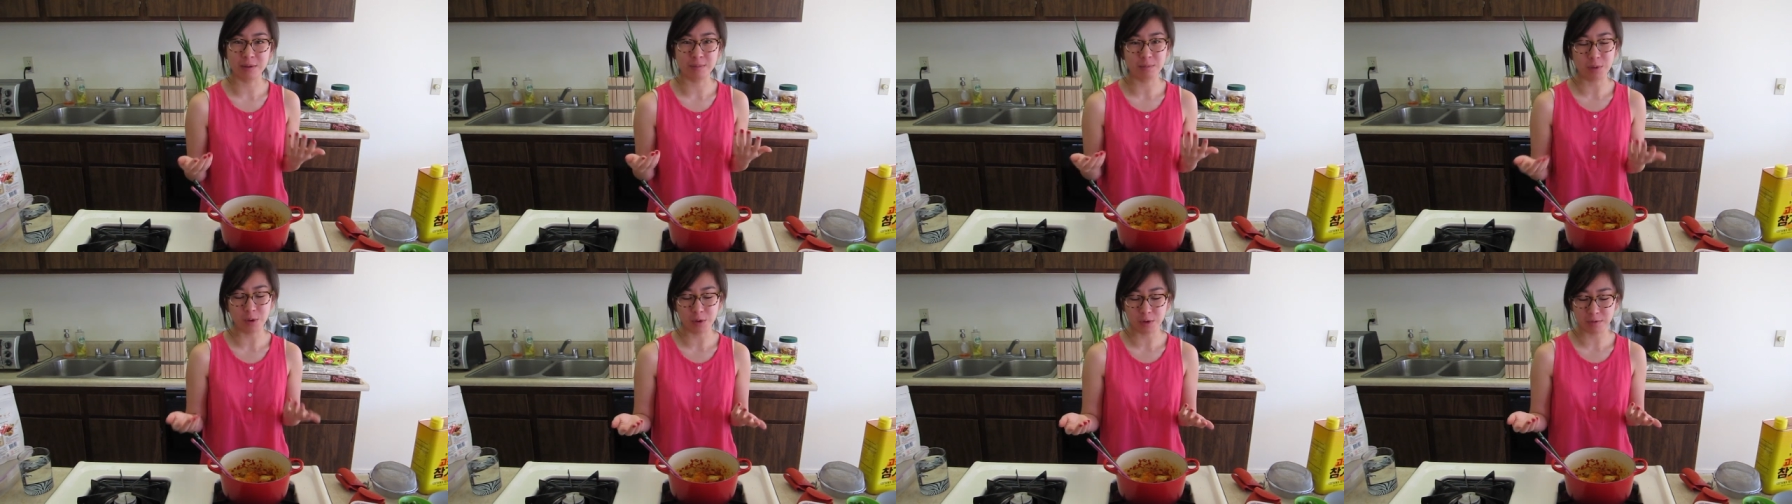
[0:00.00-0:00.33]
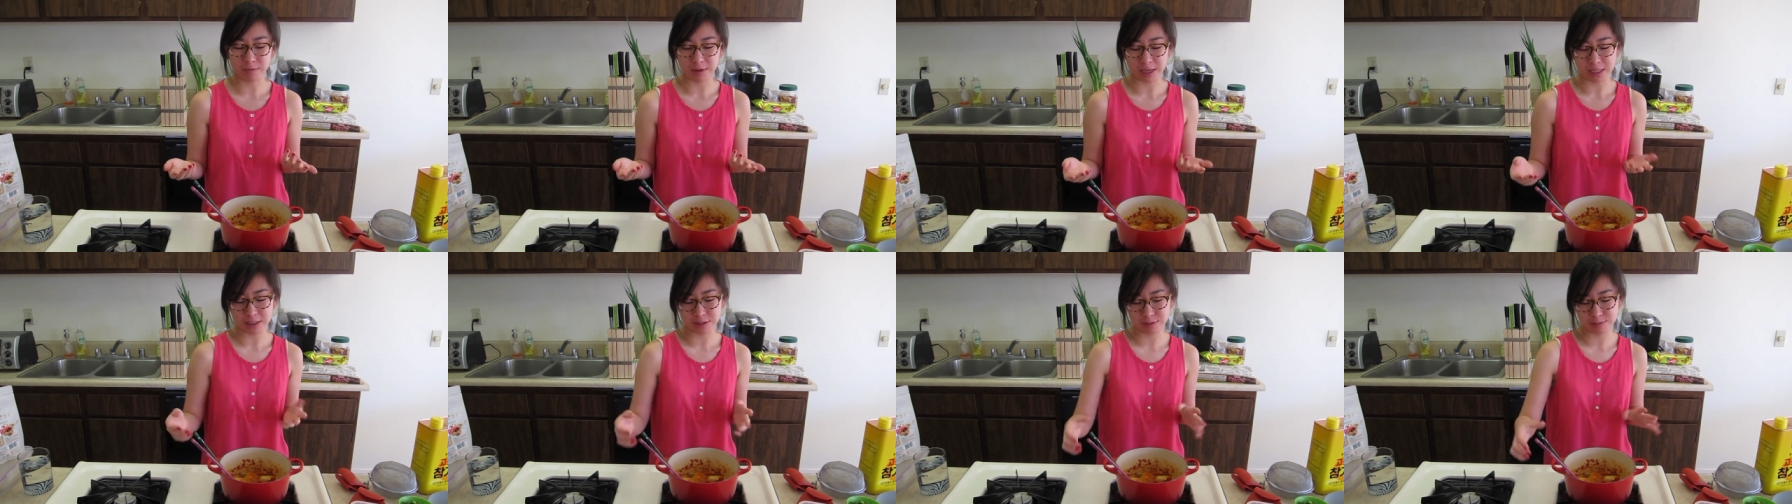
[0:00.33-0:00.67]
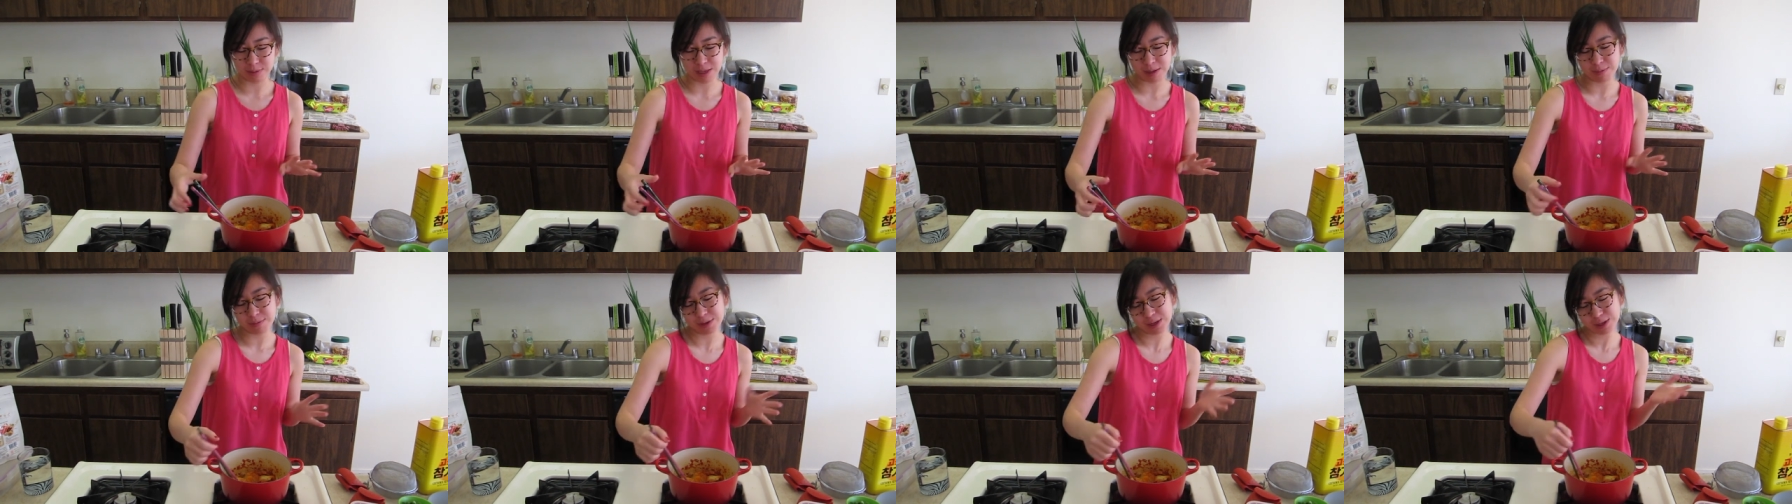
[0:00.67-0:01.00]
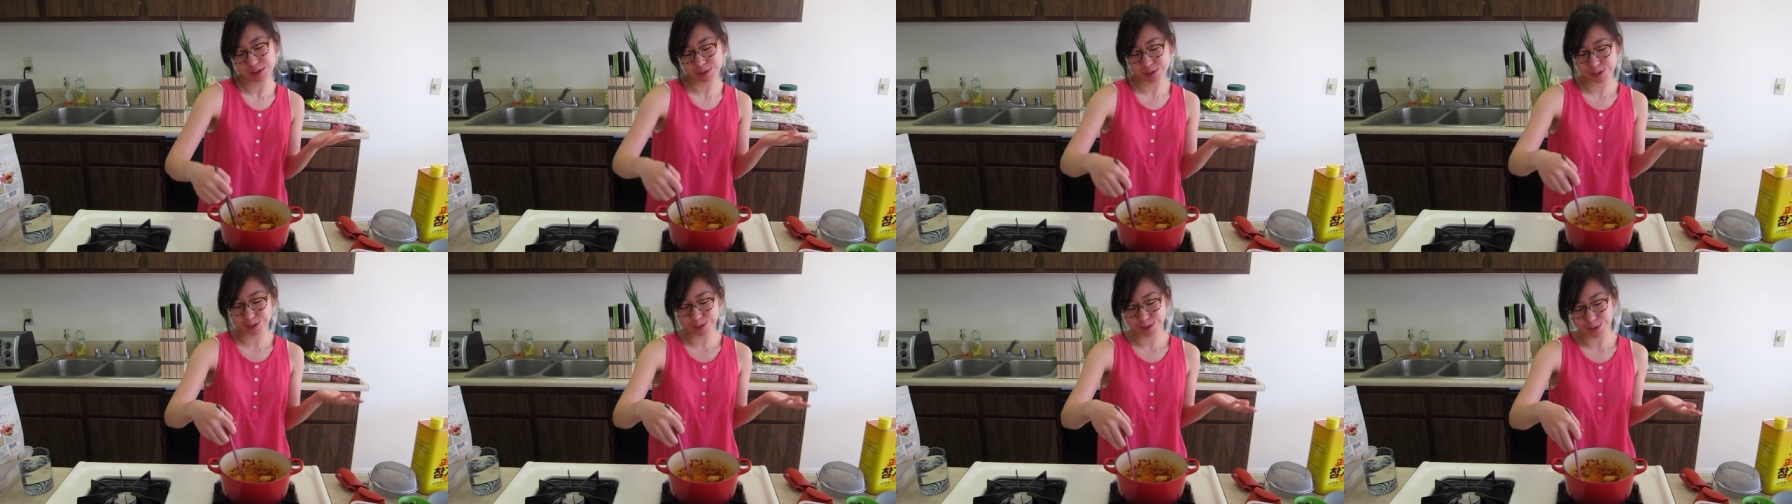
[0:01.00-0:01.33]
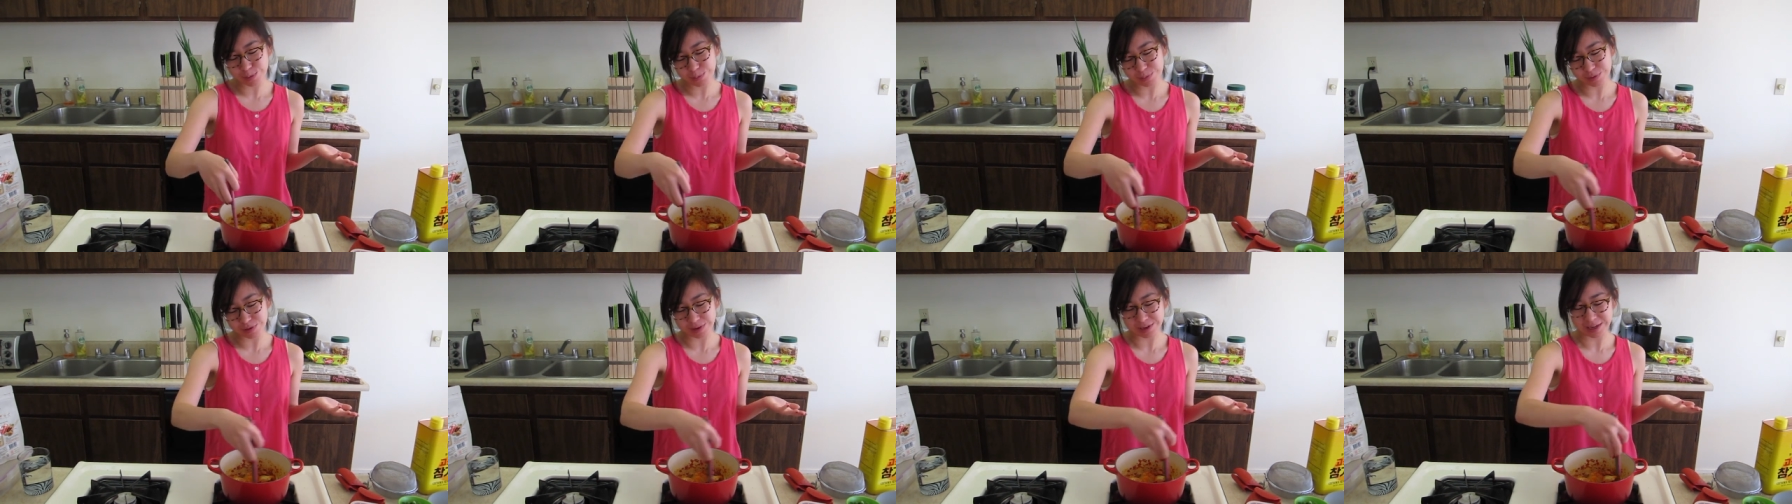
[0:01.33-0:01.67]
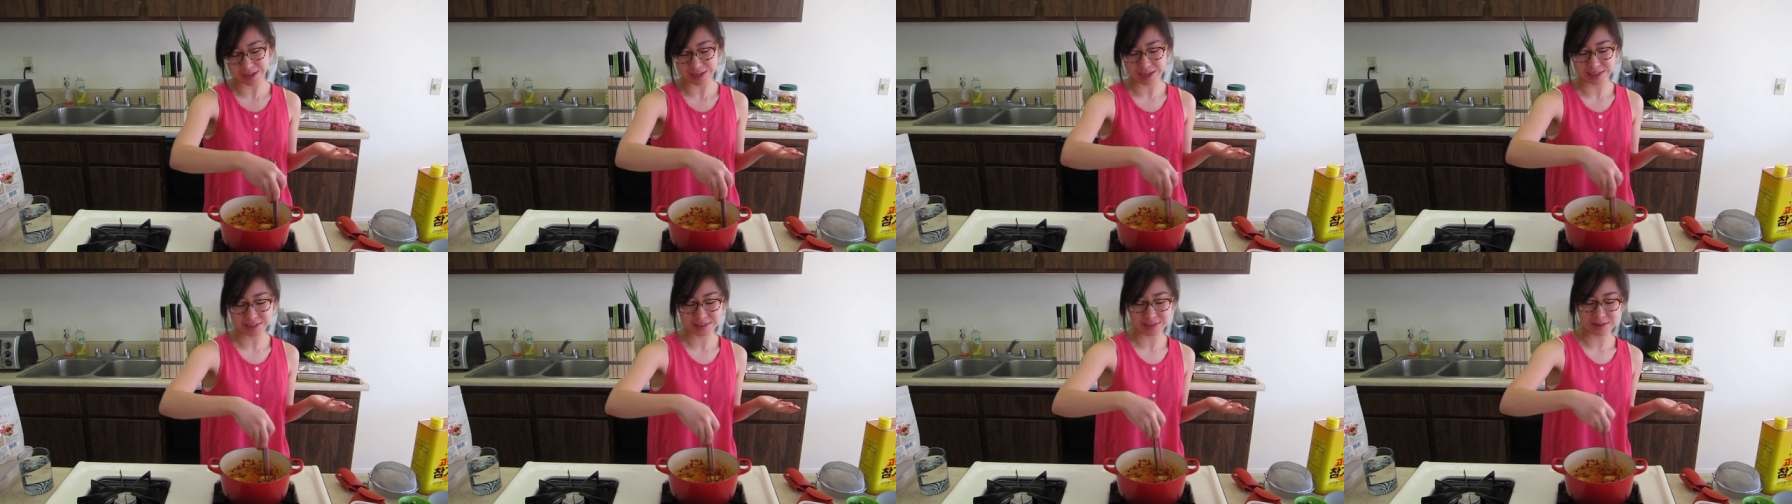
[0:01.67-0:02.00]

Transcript: it motivates me because it's so pretty.